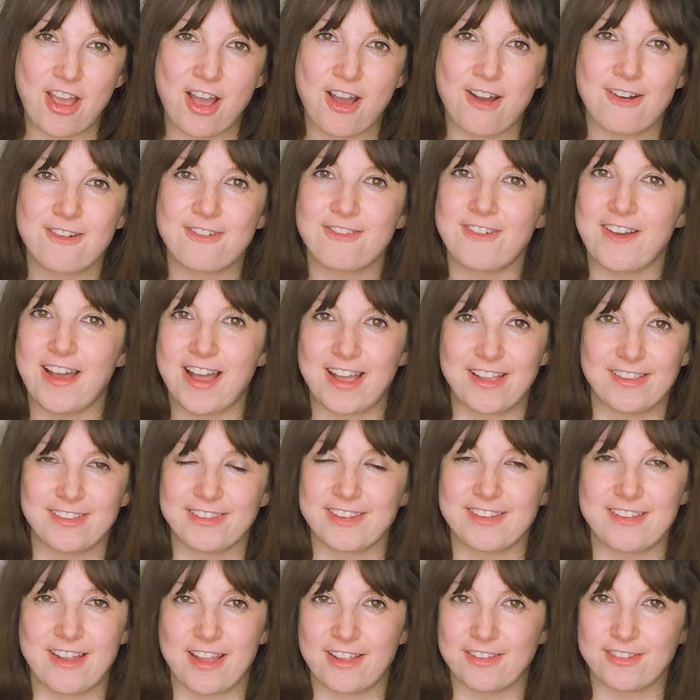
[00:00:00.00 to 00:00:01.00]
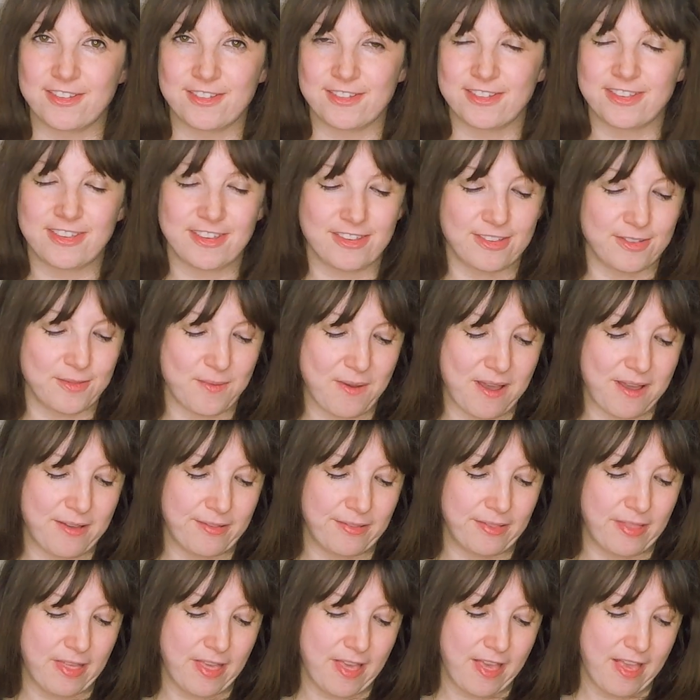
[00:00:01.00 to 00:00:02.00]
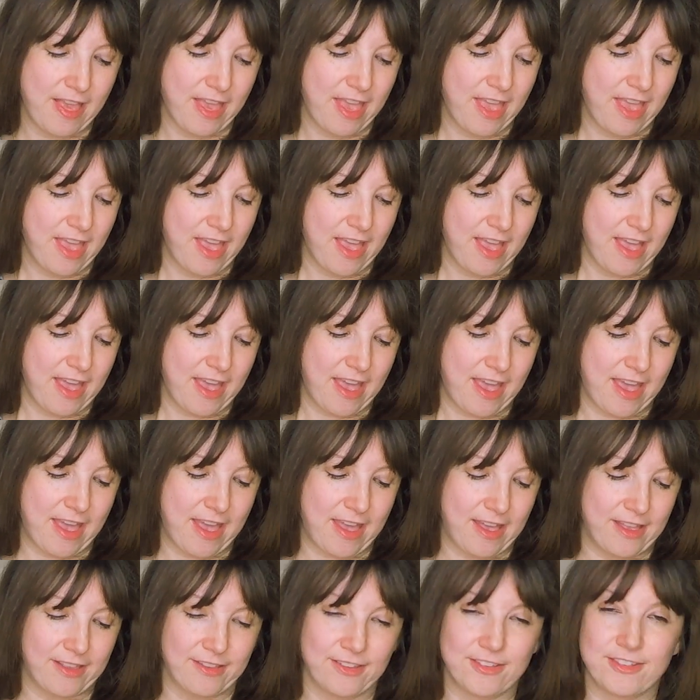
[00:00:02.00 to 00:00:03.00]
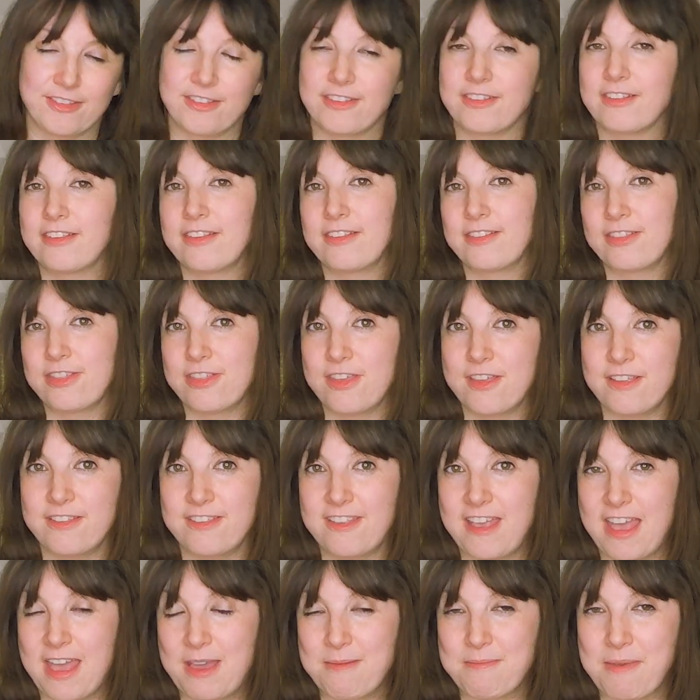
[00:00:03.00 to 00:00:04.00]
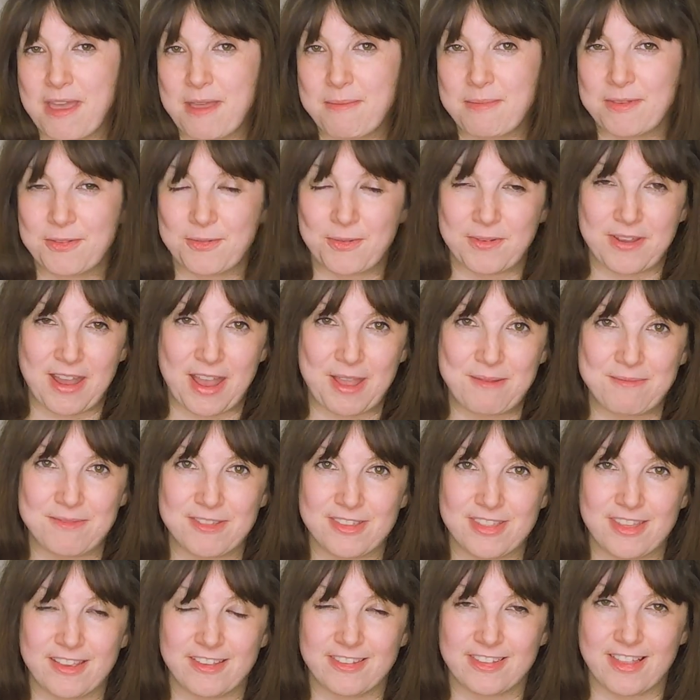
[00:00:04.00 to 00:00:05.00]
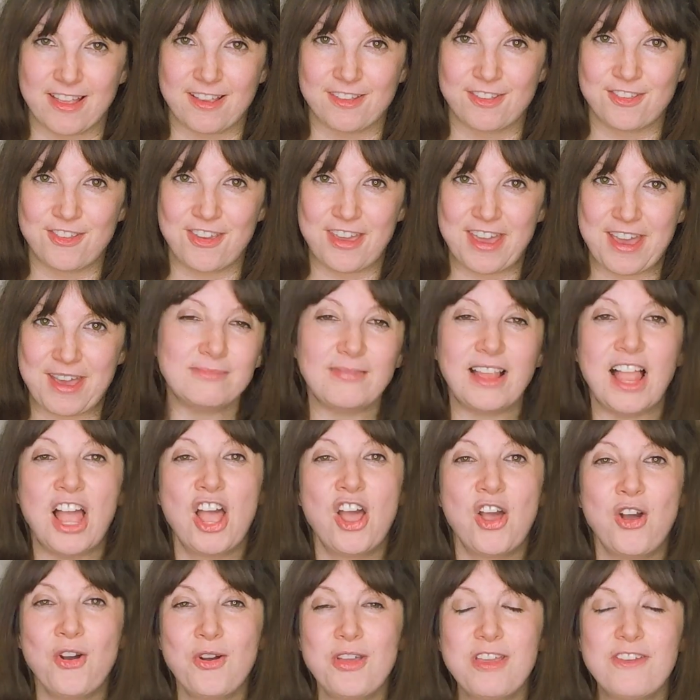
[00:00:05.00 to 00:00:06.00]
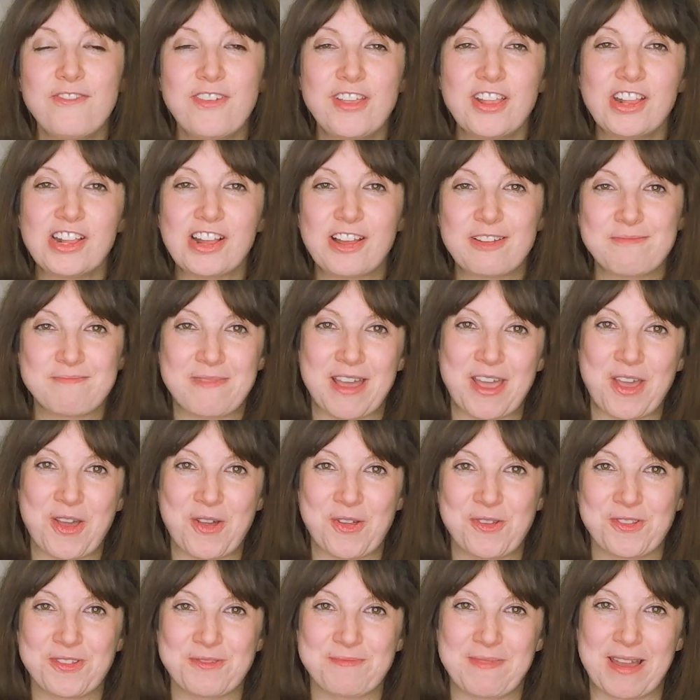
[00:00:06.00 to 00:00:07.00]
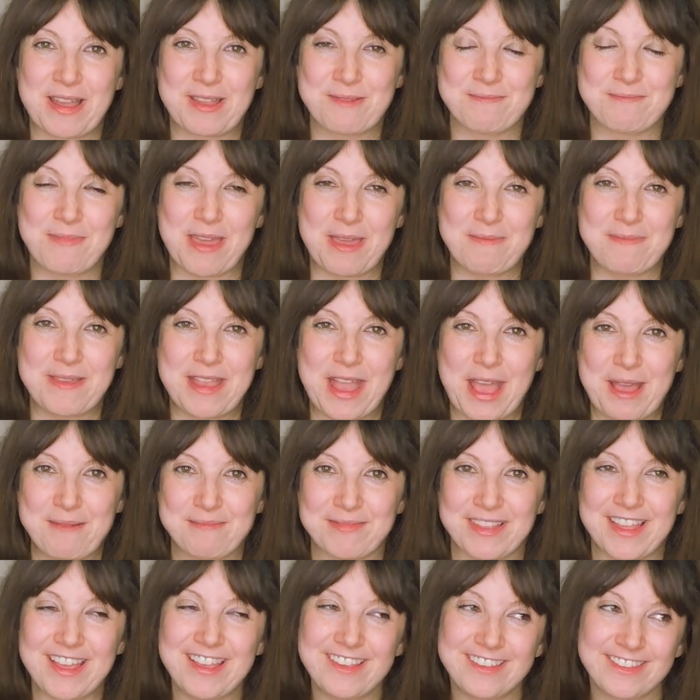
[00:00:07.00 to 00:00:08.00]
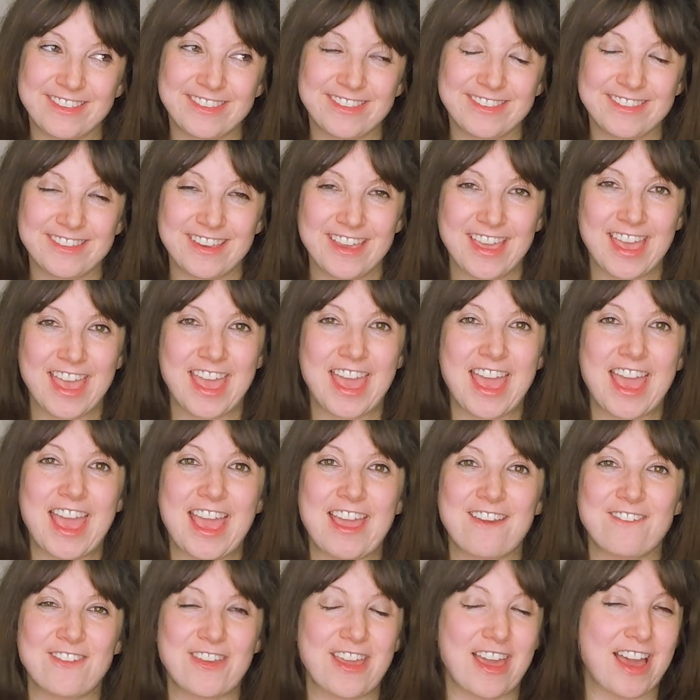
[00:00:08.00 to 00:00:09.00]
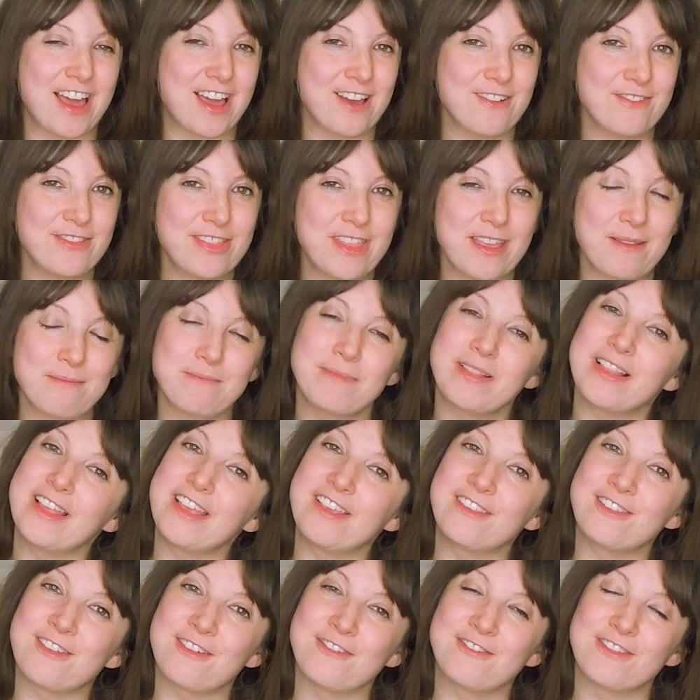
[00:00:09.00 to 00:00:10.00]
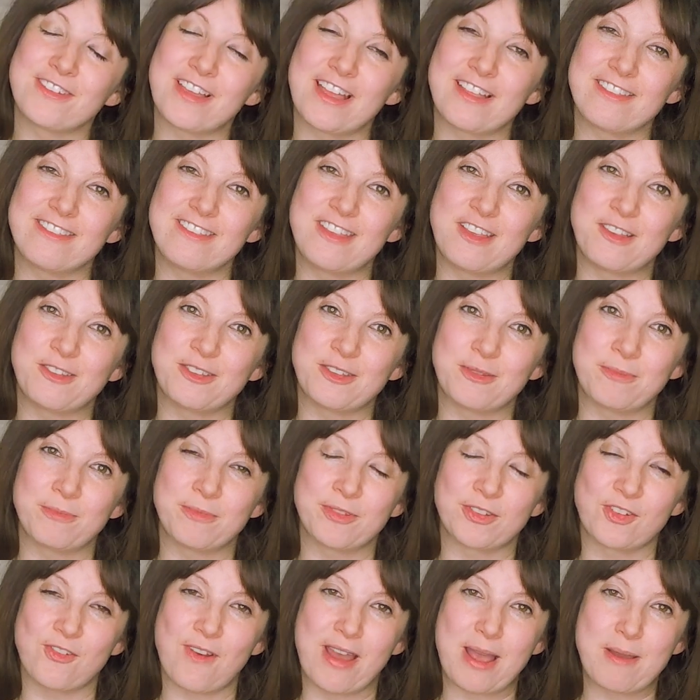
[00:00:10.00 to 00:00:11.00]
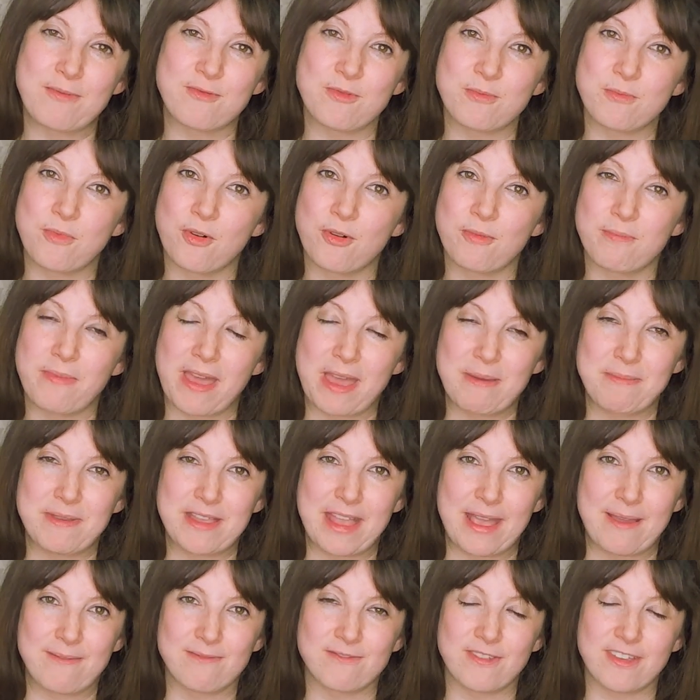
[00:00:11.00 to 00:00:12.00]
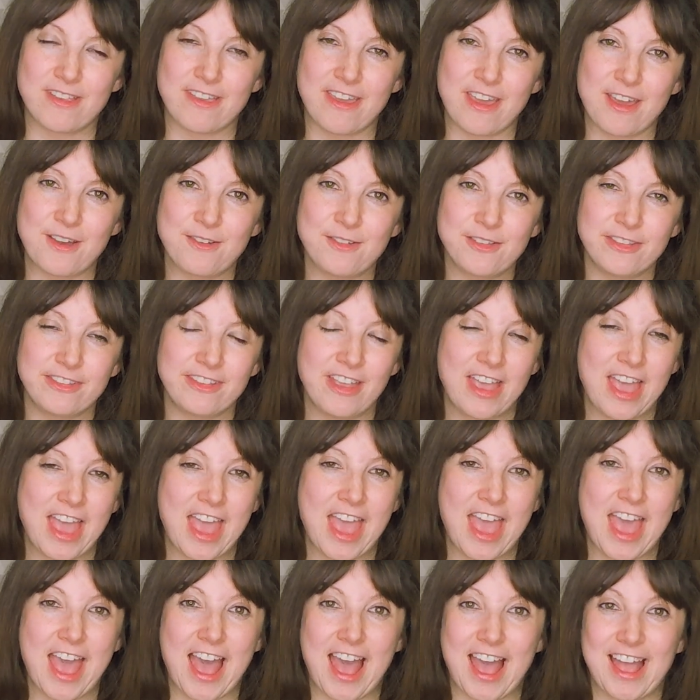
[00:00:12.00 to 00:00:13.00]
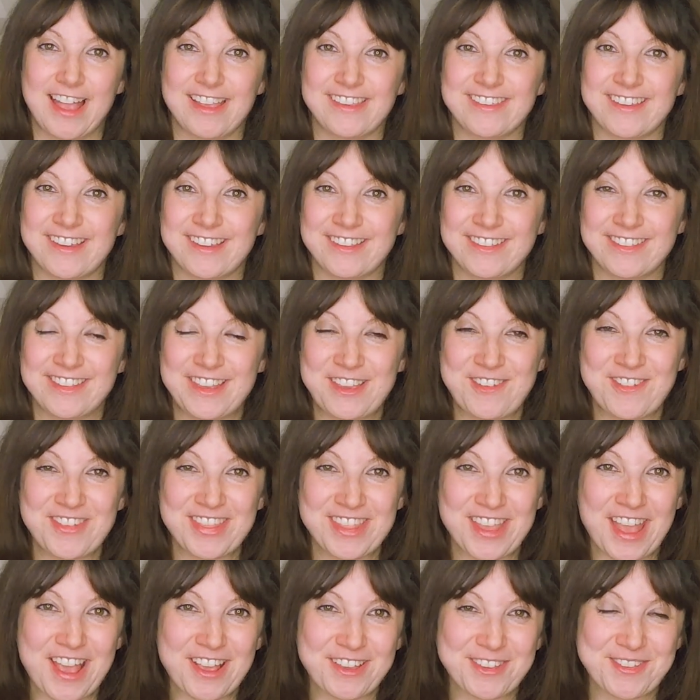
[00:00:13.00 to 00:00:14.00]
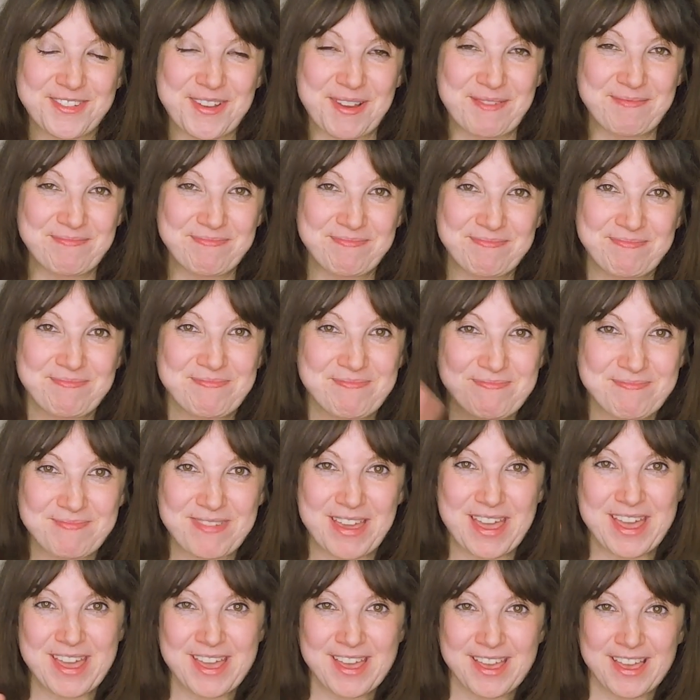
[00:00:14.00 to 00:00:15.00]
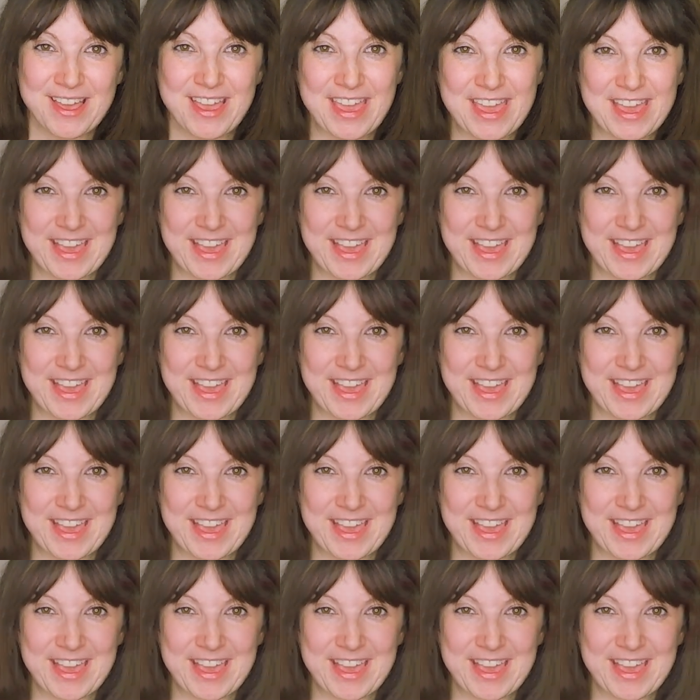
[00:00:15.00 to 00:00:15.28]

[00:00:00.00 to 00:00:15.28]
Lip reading: off and an adult as well. And 38 babies were named this last year. I hope you've enjoyed my old man baby name list. If you have, then please don't forget to hit subscribe for more baby name videos, and I'll see you in the next one. Bye!